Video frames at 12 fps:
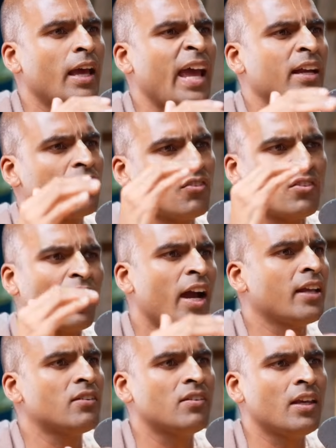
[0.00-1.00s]

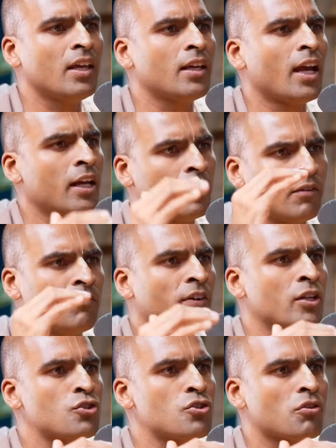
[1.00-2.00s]
exciting, and
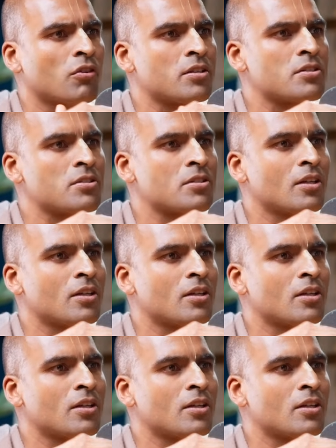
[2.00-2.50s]
adventurous.